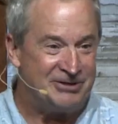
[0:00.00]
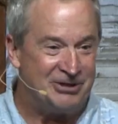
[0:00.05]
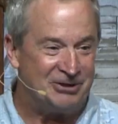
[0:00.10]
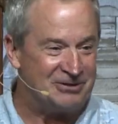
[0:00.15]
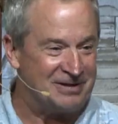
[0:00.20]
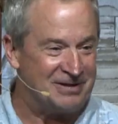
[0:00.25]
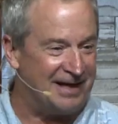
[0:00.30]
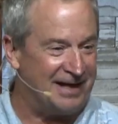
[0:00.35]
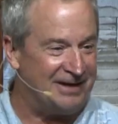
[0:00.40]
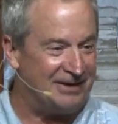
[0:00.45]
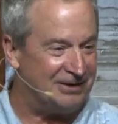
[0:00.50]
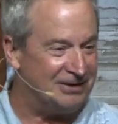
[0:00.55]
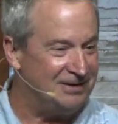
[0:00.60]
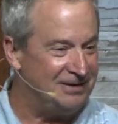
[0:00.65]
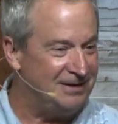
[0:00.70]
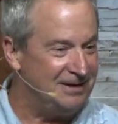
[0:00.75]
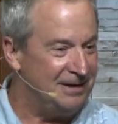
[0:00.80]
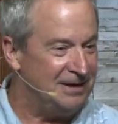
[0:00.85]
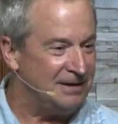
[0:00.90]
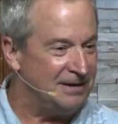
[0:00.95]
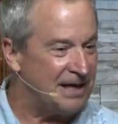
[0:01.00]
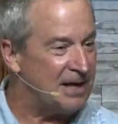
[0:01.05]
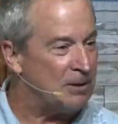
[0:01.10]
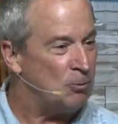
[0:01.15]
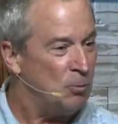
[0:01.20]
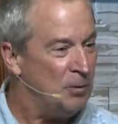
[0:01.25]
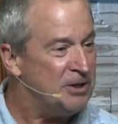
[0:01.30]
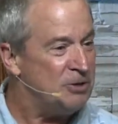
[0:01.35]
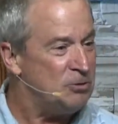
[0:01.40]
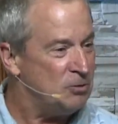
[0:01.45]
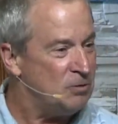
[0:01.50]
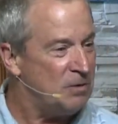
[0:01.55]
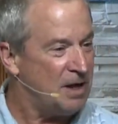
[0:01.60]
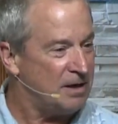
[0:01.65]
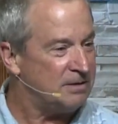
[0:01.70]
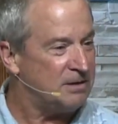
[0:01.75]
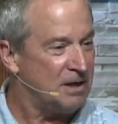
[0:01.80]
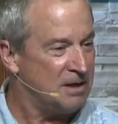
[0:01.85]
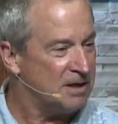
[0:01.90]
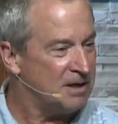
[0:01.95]
years later, like we do
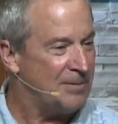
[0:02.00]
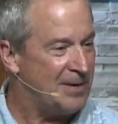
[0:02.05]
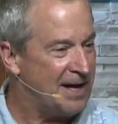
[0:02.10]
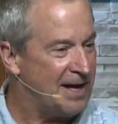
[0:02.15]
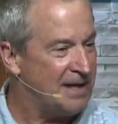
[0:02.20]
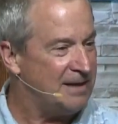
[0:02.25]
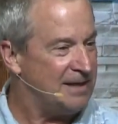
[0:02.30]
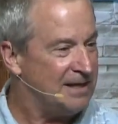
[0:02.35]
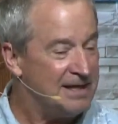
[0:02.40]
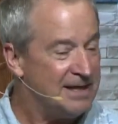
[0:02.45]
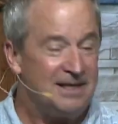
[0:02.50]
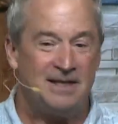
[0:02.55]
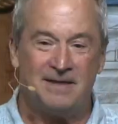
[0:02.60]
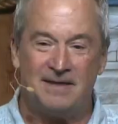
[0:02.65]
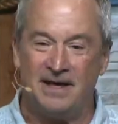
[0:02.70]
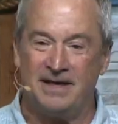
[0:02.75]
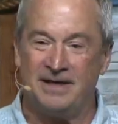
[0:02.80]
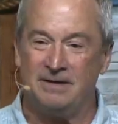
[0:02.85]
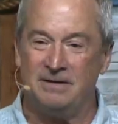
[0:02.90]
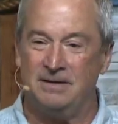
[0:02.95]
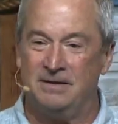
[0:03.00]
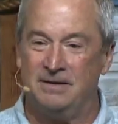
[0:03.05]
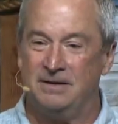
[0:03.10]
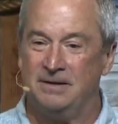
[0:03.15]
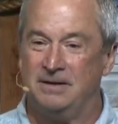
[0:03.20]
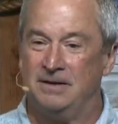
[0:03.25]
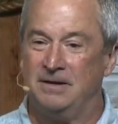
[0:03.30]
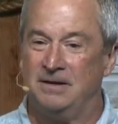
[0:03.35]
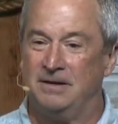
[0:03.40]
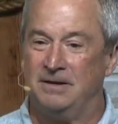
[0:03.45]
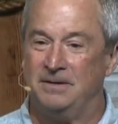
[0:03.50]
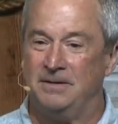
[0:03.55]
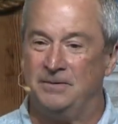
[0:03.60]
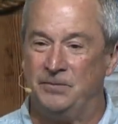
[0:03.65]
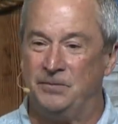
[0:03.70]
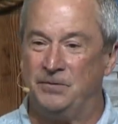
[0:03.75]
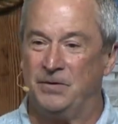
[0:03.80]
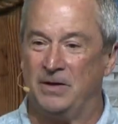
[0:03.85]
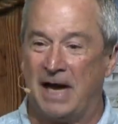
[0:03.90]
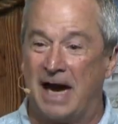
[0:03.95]
not talk about anything
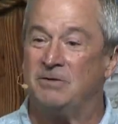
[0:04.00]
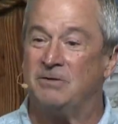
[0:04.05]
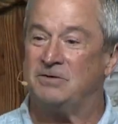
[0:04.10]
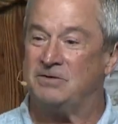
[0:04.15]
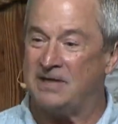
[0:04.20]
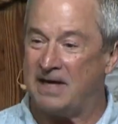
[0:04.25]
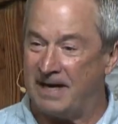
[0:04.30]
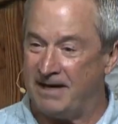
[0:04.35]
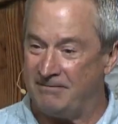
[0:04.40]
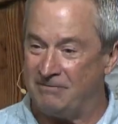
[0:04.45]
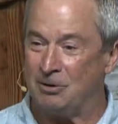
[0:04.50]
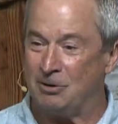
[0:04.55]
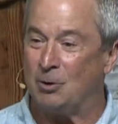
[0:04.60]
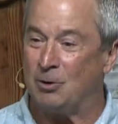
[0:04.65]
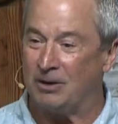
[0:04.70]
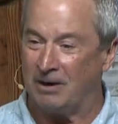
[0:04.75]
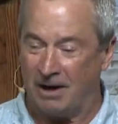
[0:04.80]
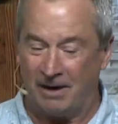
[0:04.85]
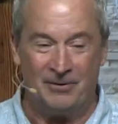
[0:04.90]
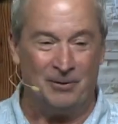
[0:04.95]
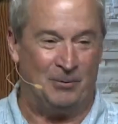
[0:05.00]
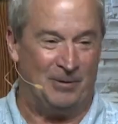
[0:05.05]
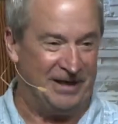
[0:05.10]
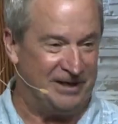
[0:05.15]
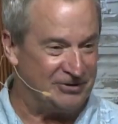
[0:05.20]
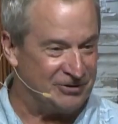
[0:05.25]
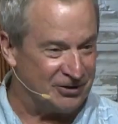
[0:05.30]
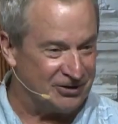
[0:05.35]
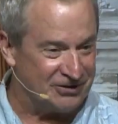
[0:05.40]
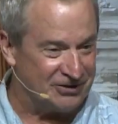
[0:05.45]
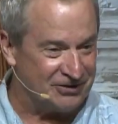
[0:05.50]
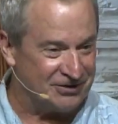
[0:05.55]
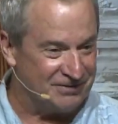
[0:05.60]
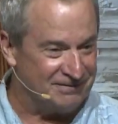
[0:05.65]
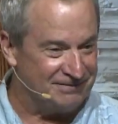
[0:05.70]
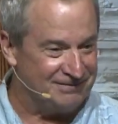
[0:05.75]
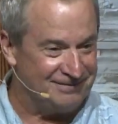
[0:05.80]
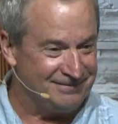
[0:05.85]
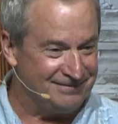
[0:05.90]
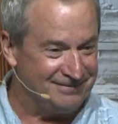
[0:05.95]
outside of the Lord on the way to church.
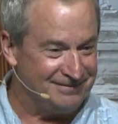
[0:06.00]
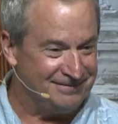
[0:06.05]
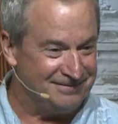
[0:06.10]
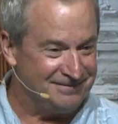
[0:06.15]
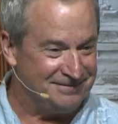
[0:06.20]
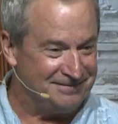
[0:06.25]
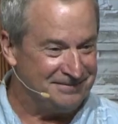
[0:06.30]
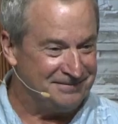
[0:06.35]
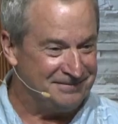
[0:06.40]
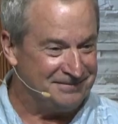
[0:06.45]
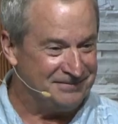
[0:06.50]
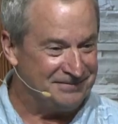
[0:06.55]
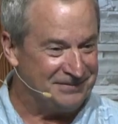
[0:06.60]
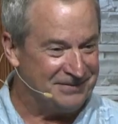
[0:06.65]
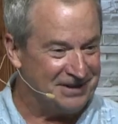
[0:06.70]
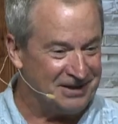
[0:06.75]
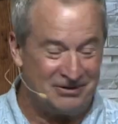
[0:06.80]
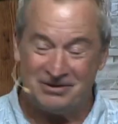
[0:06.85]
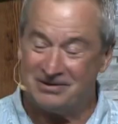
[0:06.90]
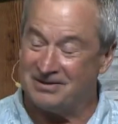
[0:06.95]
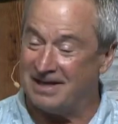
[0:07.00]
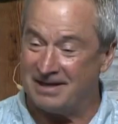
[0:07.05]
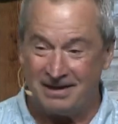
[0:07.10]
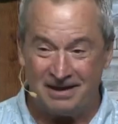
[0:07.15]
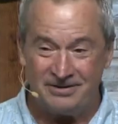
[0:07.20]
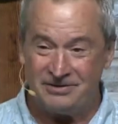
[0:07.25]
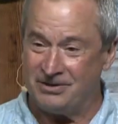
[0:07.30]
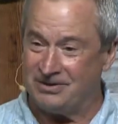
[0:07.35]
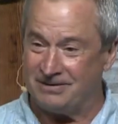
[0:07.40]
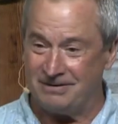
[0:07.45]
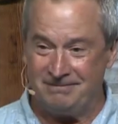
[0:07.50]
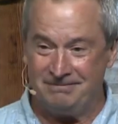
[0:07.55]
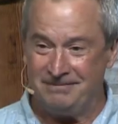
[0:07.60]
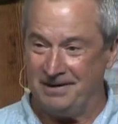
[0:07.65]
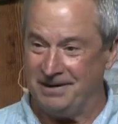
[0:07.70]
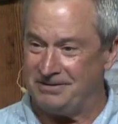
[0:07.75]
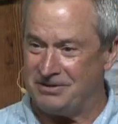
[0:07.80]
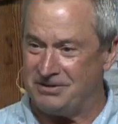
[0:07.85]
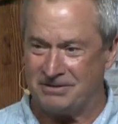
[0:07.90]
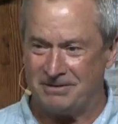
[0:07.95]
It's just like let's just
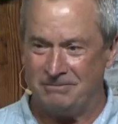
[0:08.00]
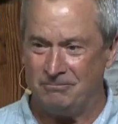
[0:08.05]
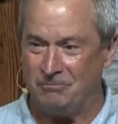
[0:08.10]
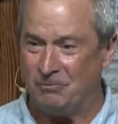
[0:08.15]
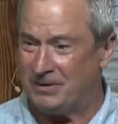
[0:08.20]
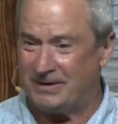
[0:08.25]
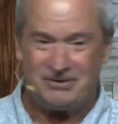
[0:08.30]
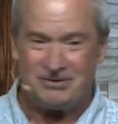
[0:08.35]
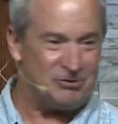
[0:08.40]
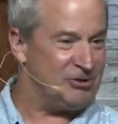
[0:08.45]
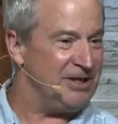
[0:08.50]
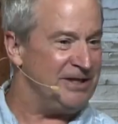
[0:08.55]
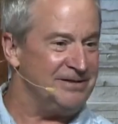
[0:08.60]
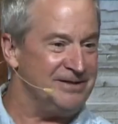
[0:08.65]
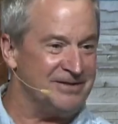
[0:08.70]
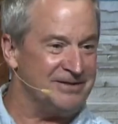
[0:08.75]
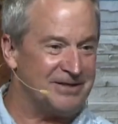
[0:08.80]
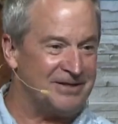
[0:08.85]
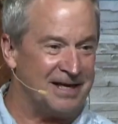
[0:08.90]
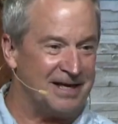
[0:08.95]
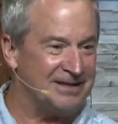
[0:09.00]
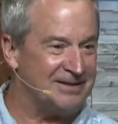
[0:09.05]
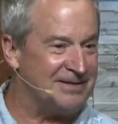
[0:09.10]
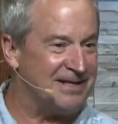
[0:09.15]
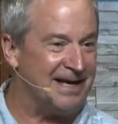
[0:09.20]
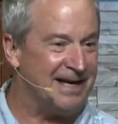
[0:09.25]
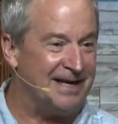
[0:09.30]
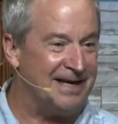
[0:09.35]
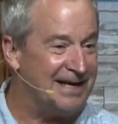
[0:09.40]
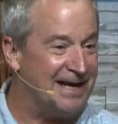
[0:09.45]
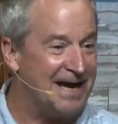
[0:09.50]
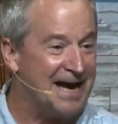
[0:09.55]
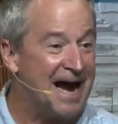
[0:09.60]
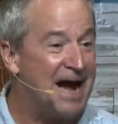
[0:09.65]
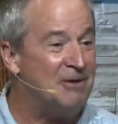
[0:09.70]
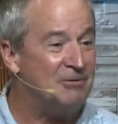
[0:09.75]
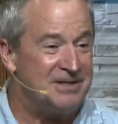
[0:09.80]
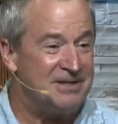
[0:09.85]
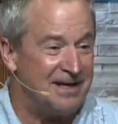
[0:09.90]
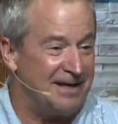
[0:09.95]
let's just what's Jesus going to say today?
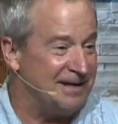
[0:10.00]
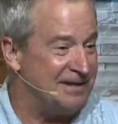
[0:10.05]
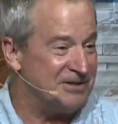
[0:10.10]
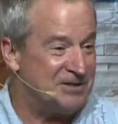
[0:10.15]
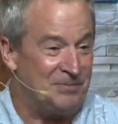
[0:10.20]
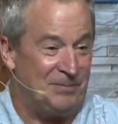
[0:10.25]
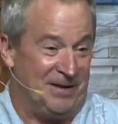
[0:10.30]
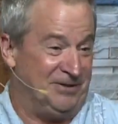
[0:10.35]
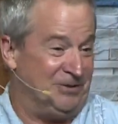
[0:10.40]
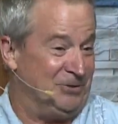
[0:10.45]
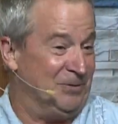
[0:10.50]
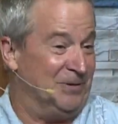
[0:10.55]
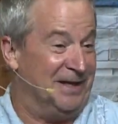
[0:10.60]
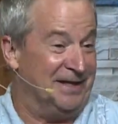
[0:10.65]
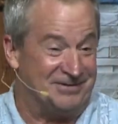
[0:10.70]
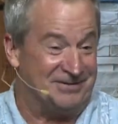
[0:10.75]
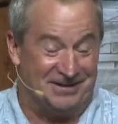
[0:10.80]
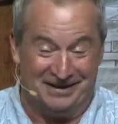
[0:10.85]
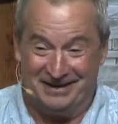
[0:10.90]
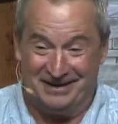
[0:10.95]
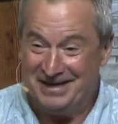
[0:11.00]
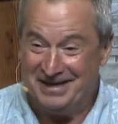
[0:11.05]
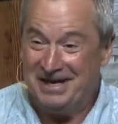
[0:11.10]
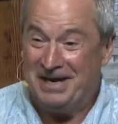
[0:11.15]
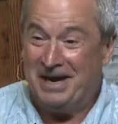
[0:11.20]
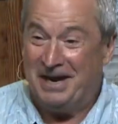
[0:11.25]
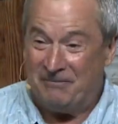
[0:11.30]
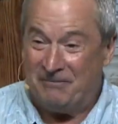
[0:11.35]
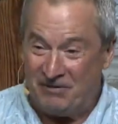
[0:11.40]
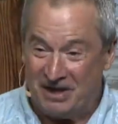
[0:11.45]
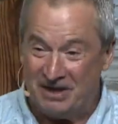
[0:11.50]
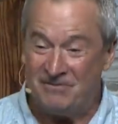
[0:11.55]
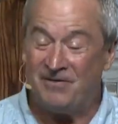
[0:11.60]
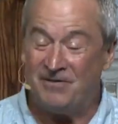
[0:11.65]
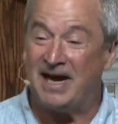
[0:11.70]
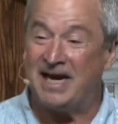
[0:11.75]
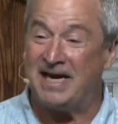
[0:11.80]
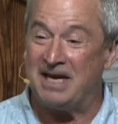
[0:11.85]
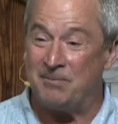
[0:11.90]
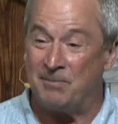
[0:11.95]
How is he going to speak to us? And
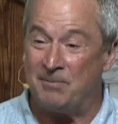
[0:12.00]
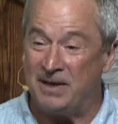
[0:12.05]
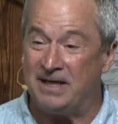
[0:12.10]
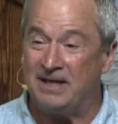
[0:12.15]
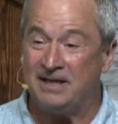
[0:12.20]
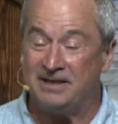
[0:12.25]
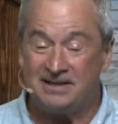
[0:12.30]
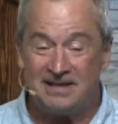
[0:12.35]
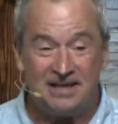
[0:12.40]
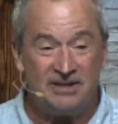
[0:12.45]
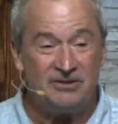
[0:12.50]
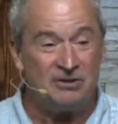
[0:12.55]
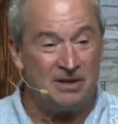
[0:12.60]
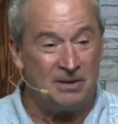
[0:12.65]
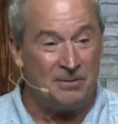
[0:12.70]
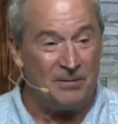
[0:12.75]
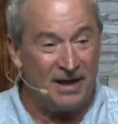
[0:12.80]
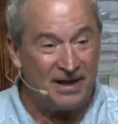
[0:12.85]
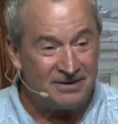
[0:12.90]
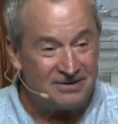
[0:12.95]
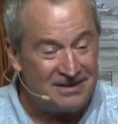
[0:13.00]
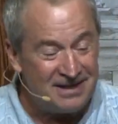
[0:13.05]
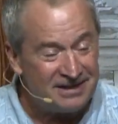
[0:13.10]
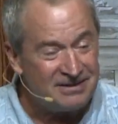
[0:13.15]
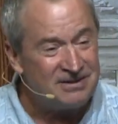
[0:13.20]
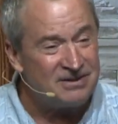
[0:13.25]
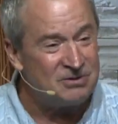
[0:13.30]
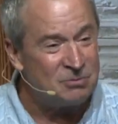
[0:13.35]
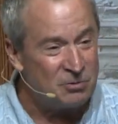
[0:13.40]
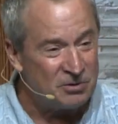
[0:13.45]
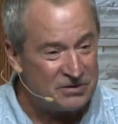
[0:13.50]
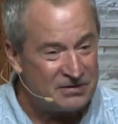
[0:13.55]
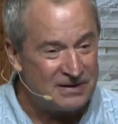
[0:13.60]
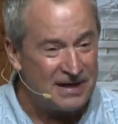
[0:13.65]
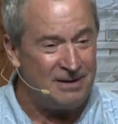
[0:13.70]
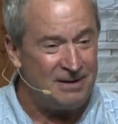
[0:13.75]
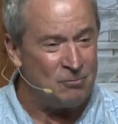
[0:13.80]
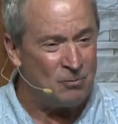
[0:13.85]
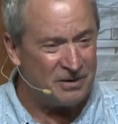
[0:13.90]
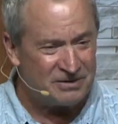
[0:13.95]
inviting him in intentionally because this is where
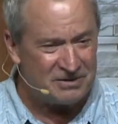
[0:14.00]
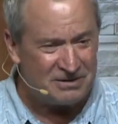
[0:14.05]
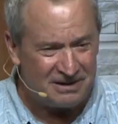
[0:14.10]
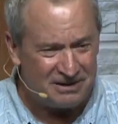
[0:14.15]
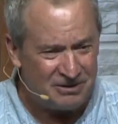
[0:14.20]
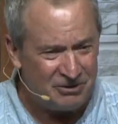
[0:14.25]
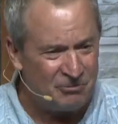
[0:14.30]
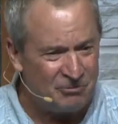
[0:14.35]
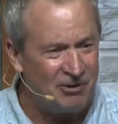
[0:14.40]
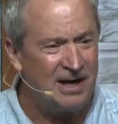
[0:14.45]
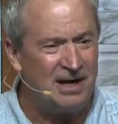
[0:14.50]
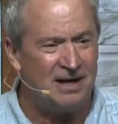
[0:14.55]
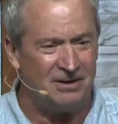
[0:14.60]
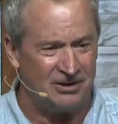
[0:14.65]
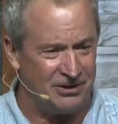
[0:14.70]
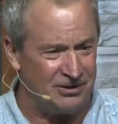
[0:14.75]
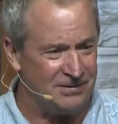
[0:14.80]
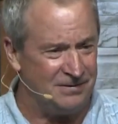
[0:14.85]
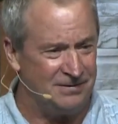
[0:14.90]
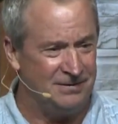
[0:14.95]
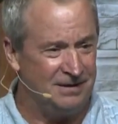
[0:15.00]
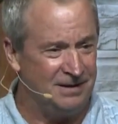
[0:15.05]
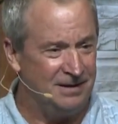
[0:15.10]
Satan wants to derail you.